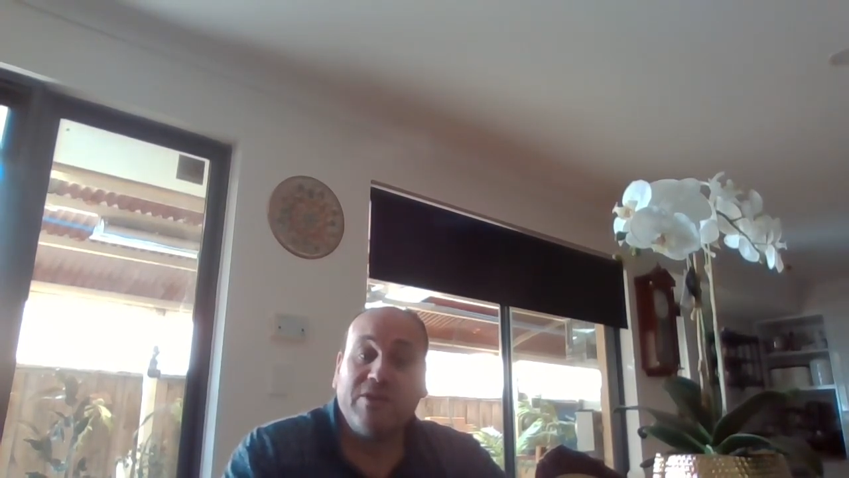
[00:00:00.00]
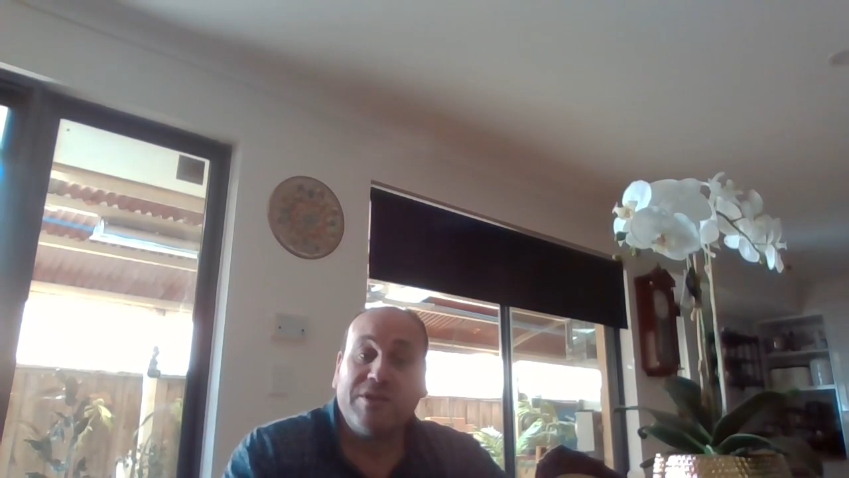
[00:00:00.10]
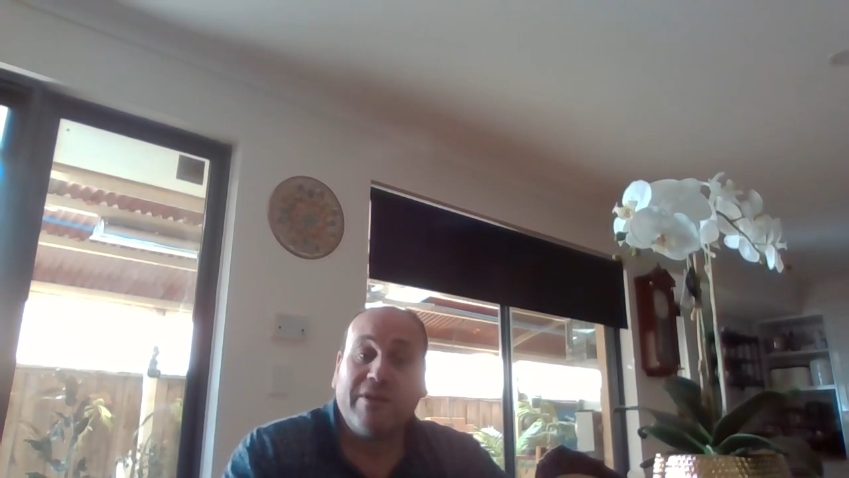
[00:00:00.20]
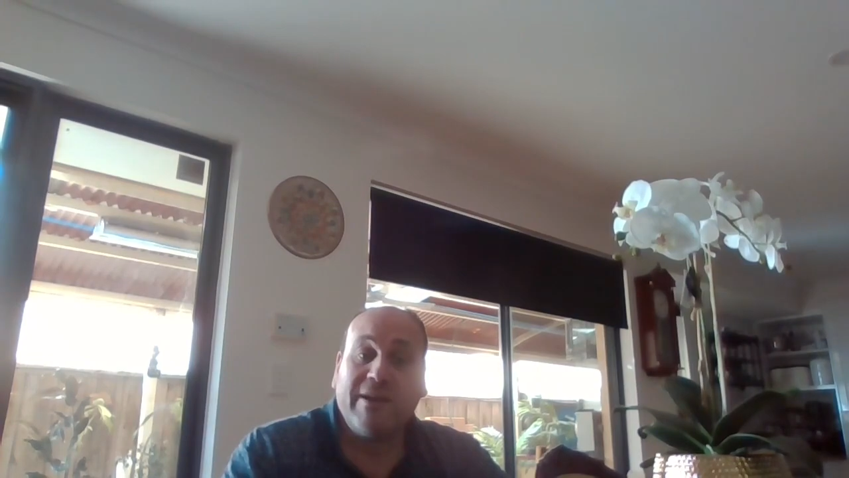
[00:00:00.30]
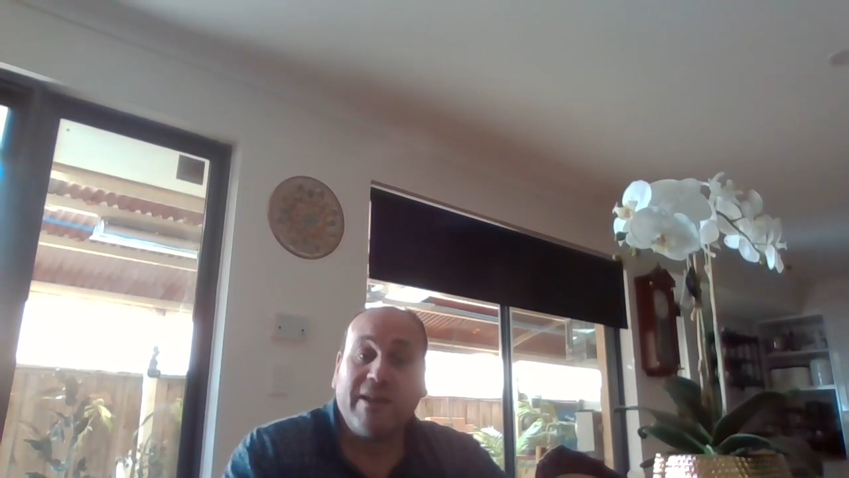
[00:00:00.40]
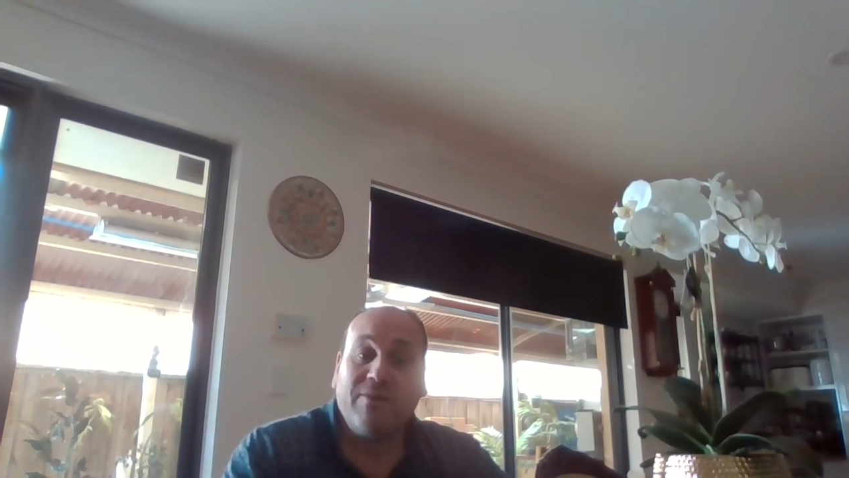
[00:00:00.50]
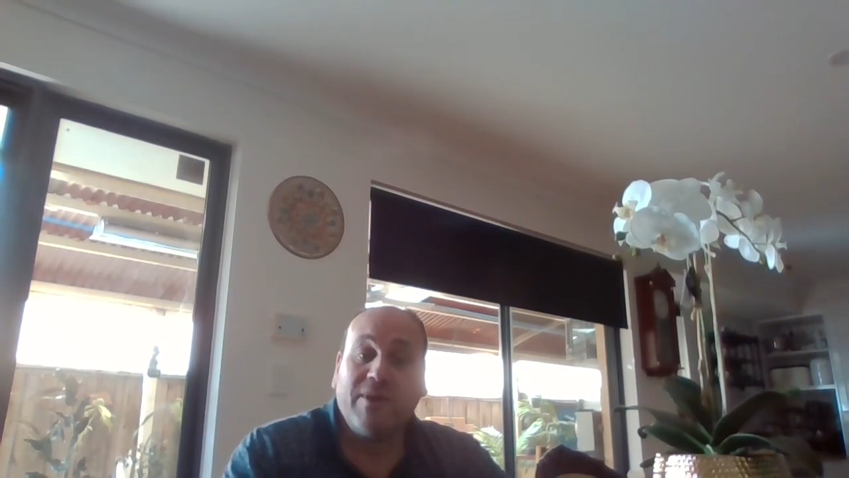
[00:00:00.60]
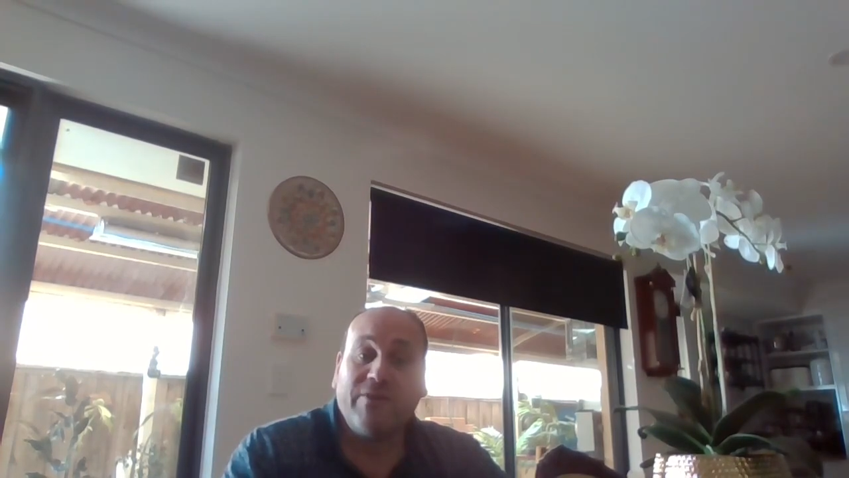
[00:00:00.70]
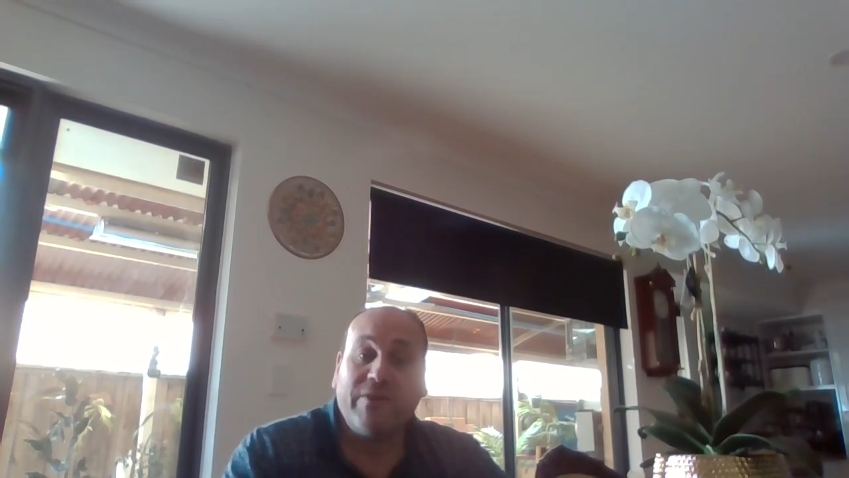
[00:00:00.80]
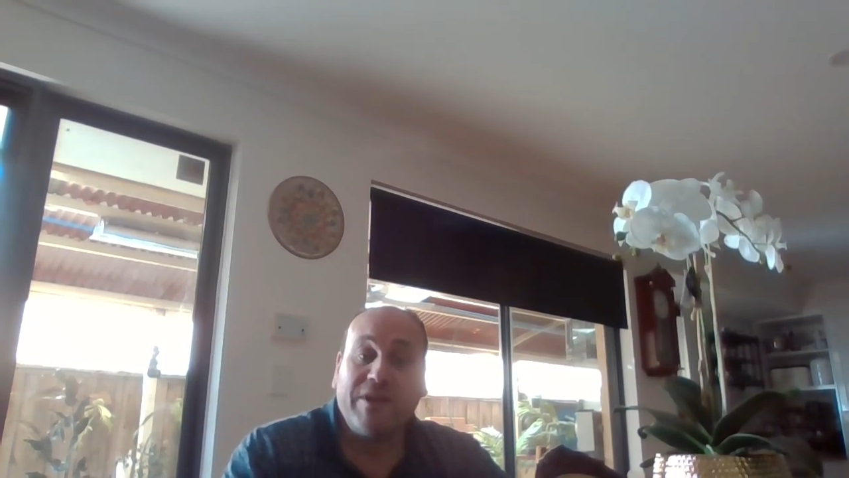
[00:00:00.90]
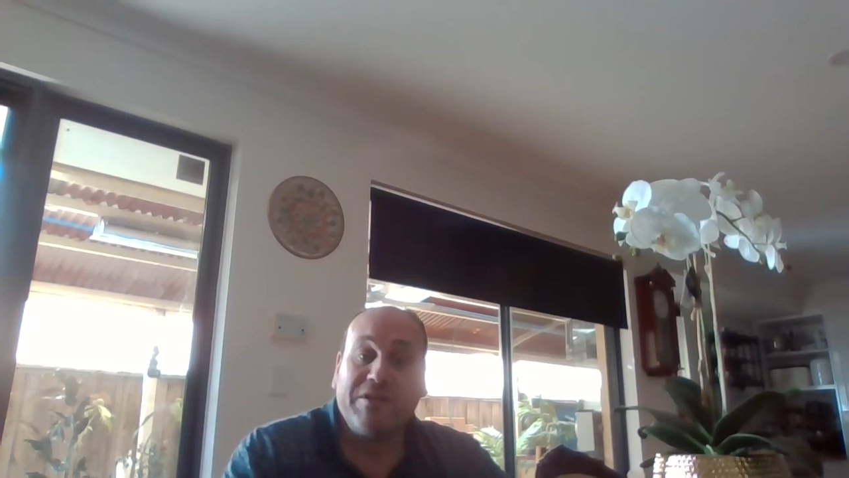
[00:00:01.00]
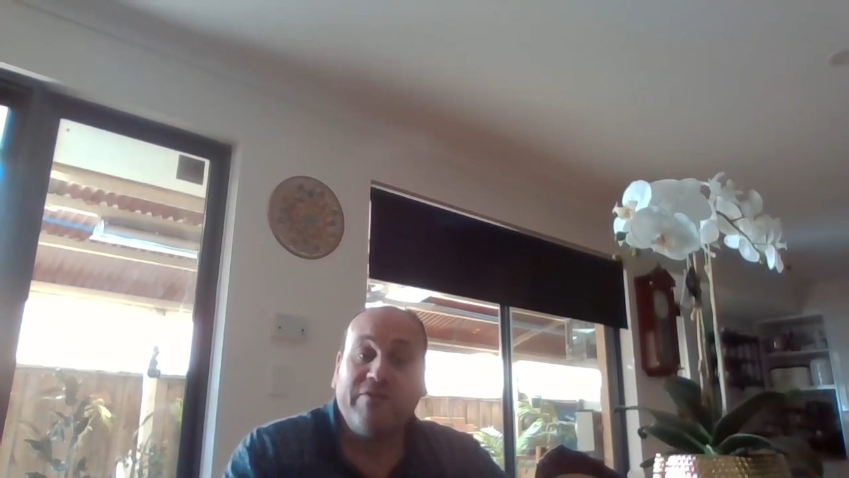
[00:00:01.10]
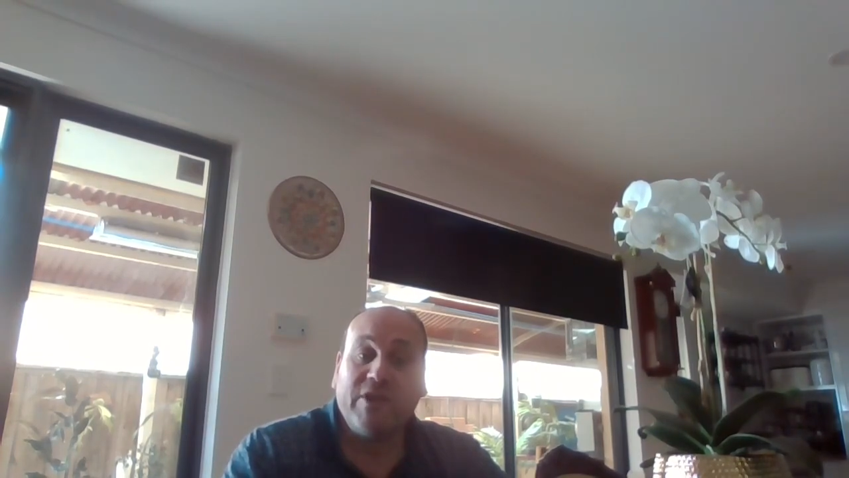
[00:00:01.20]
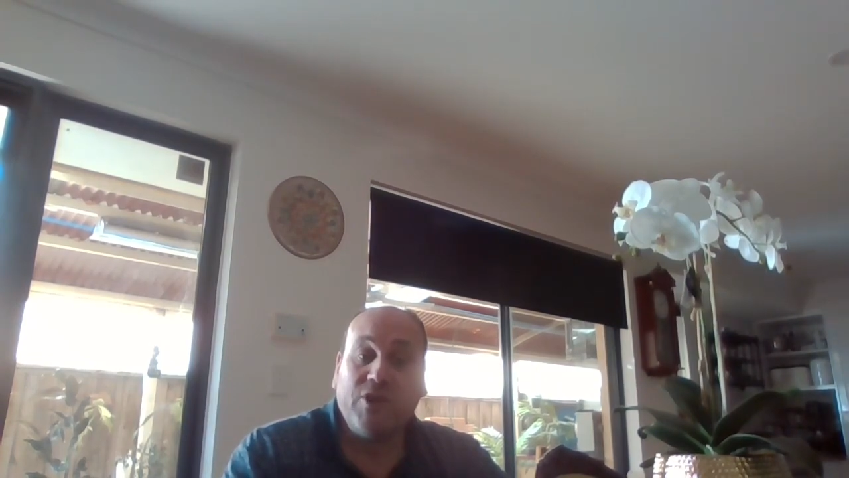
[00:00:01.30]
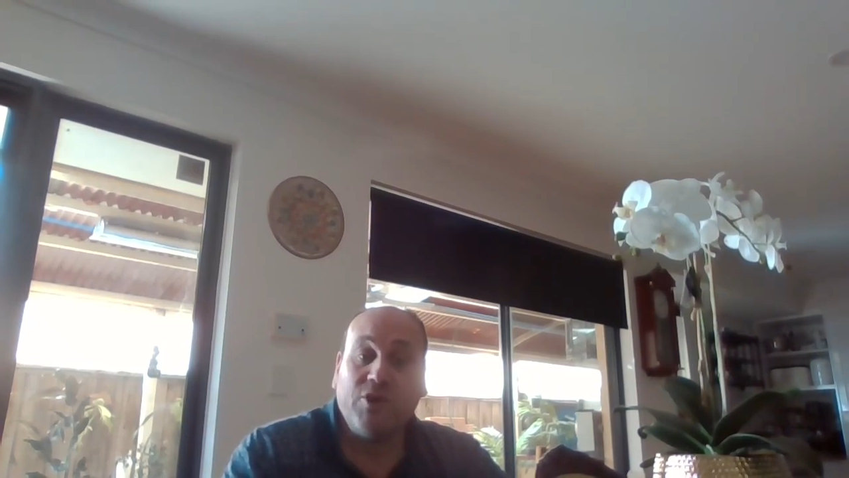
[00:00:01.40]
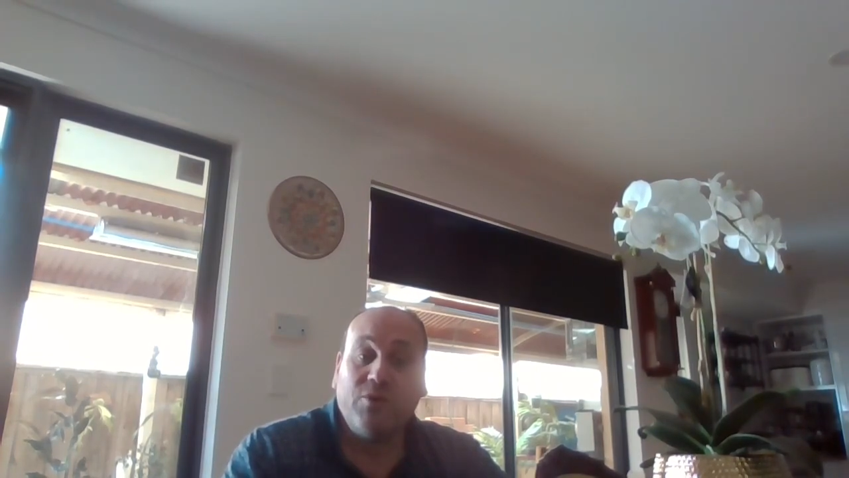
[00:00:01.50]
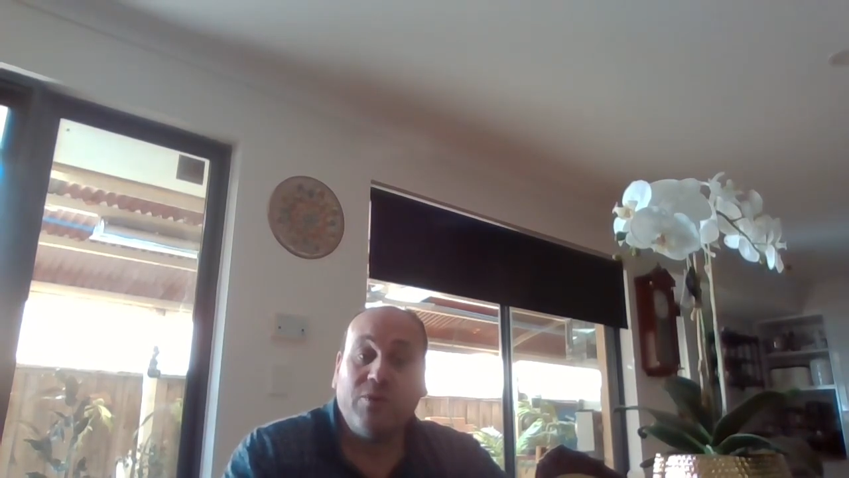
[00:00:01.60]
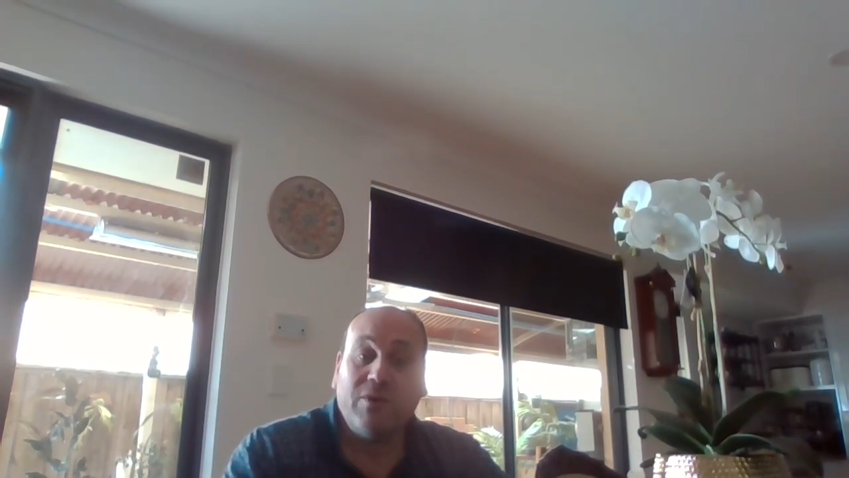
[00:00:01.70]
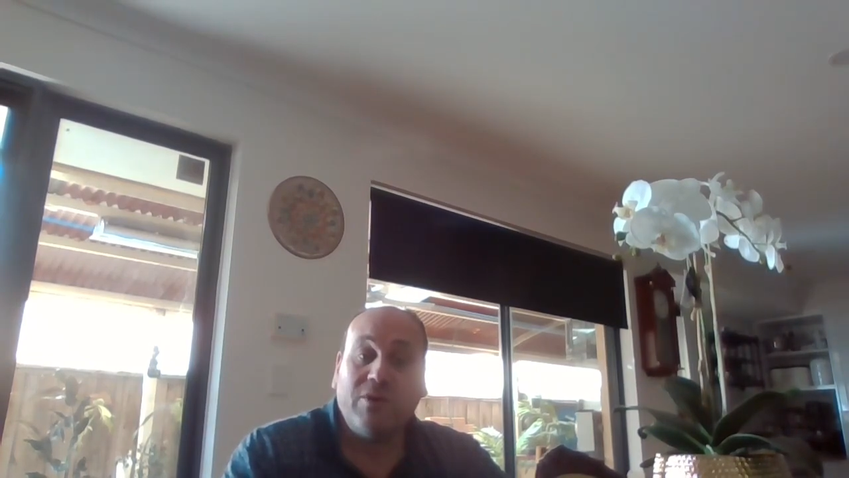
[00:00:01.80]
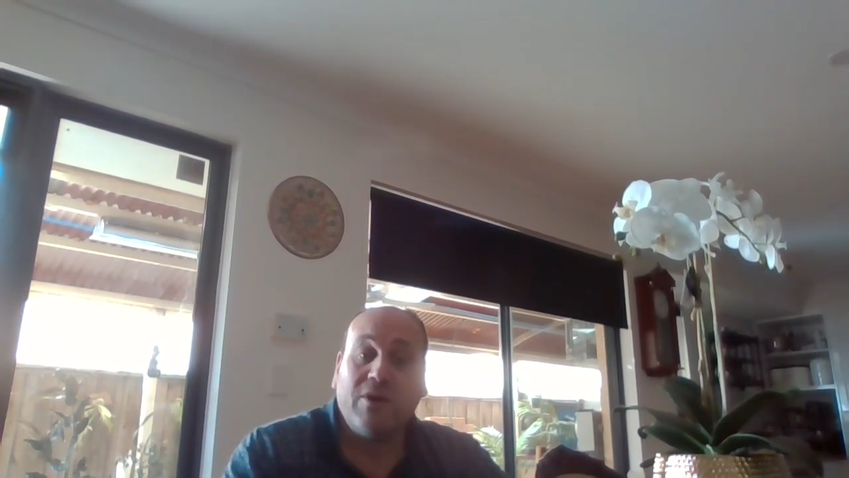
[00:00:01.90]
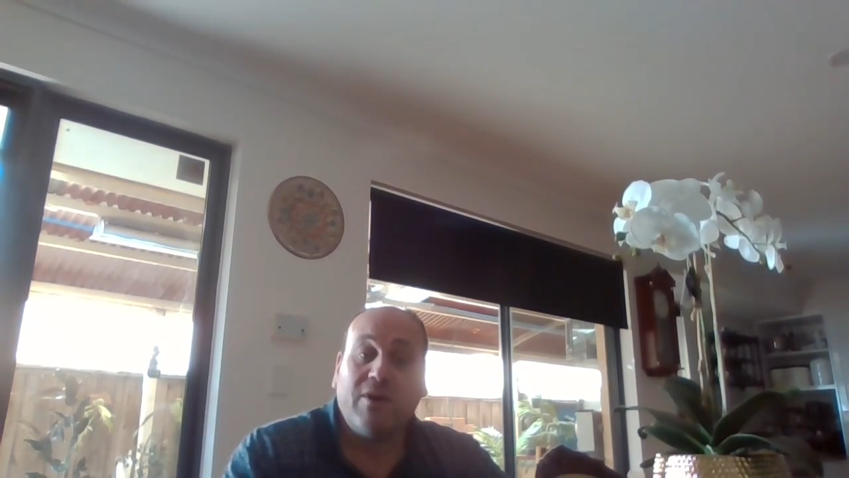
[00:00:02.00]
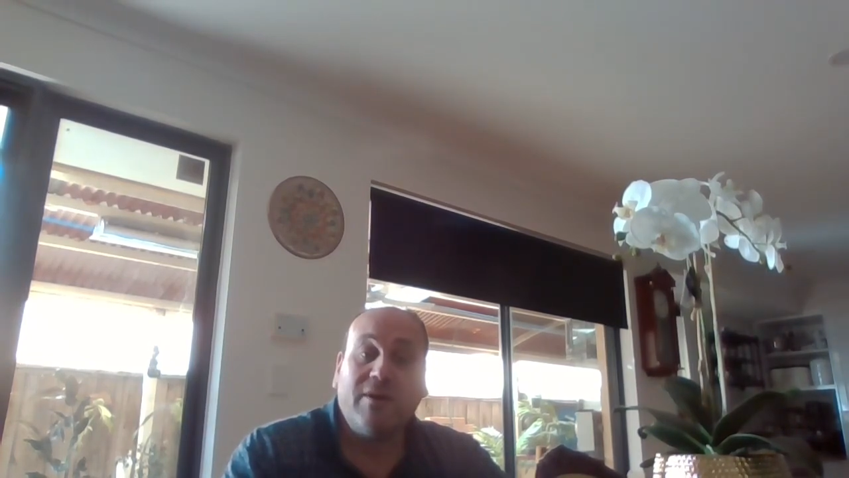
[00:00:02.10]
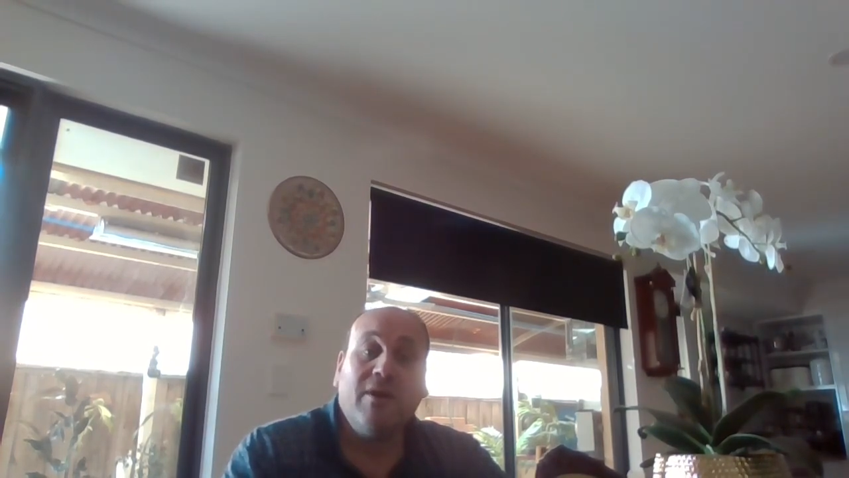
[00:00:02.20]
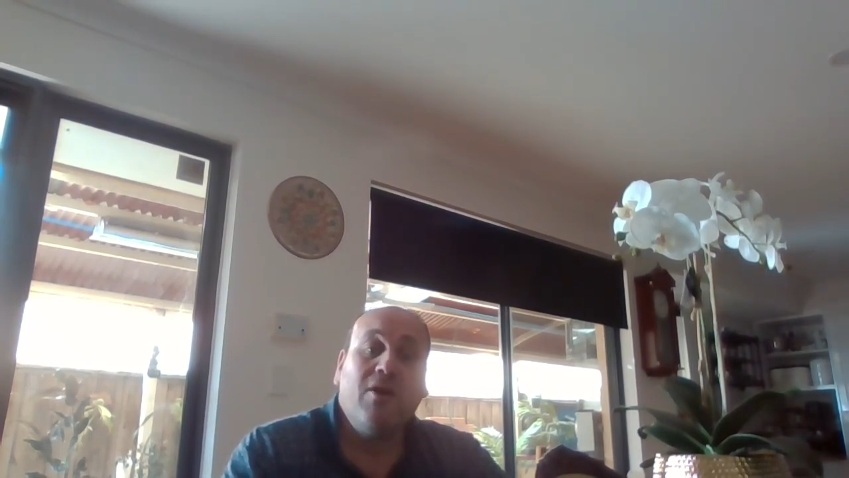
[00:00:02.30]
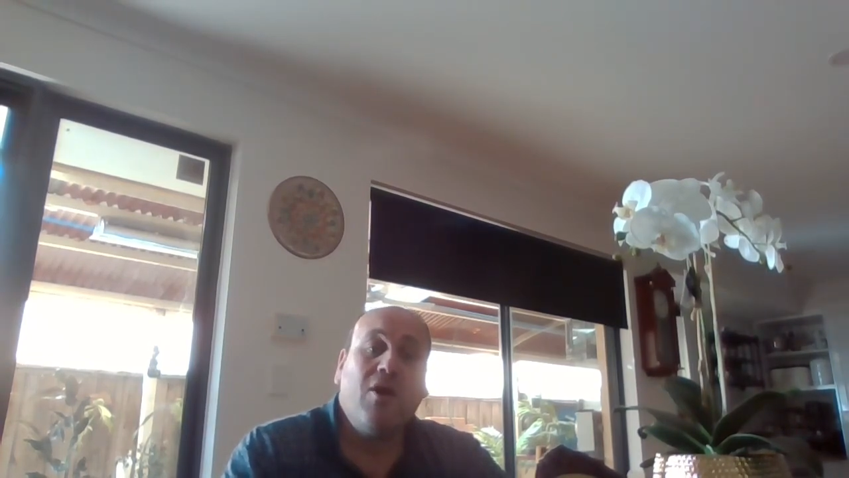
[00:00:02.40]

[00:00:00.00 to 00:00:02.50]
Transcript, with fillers: deciding whether it is for you or not,